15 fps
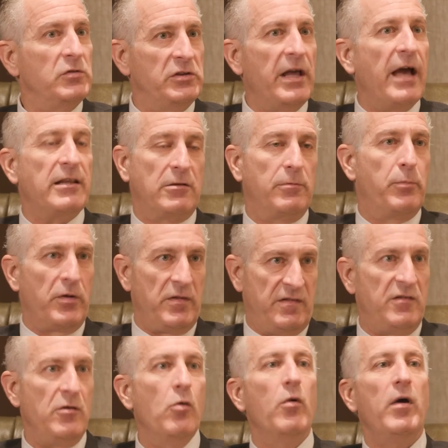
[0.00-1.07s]
that yeah.
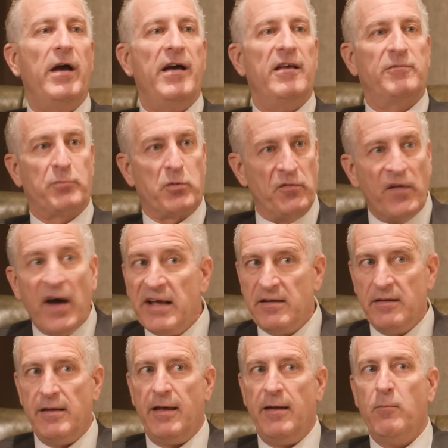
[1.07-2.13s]
Brazil has
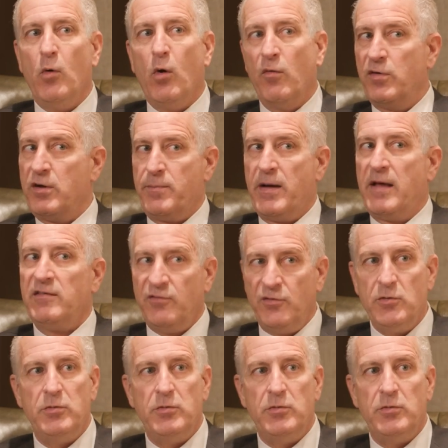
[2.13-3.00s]
provided them over the past